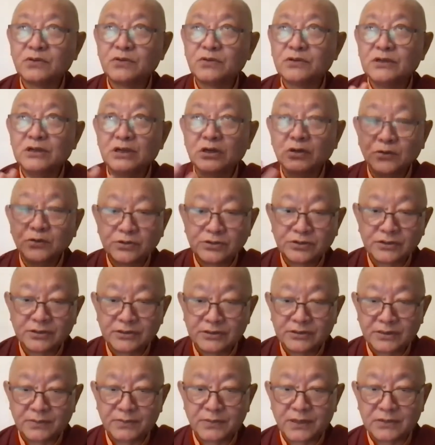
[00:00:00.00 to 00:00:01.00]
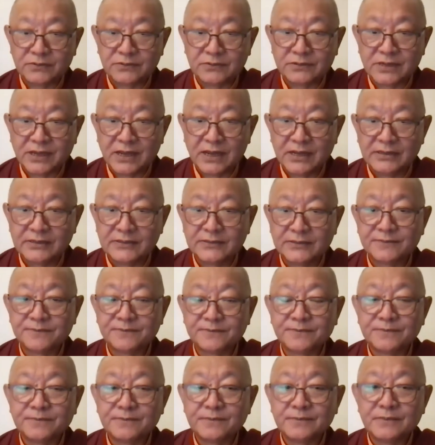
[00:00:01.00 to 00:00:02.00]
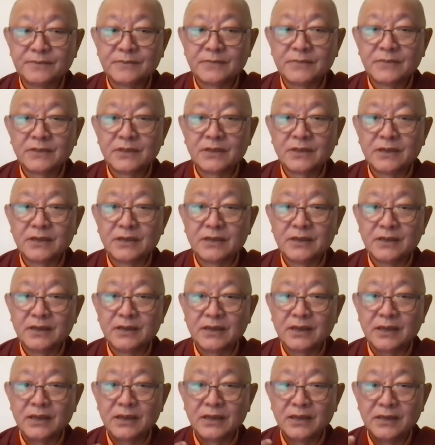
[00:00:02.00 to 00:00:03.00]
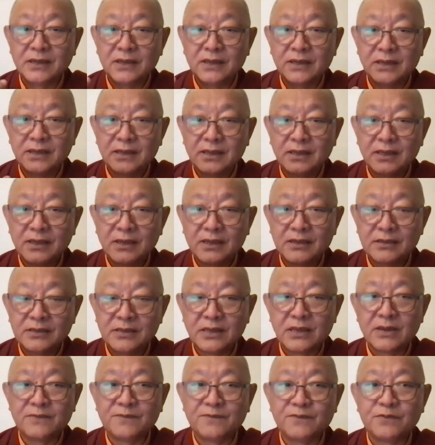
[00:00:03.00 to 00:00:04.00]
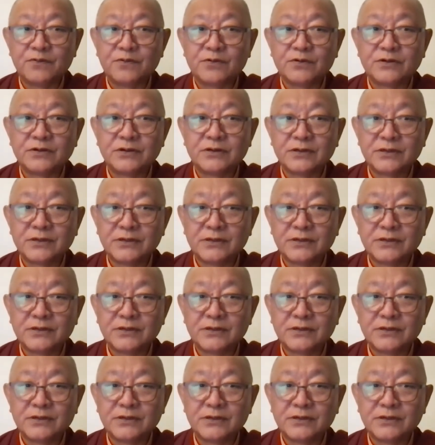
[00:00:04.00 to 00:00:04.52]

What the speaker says: delusions about that, and therefore,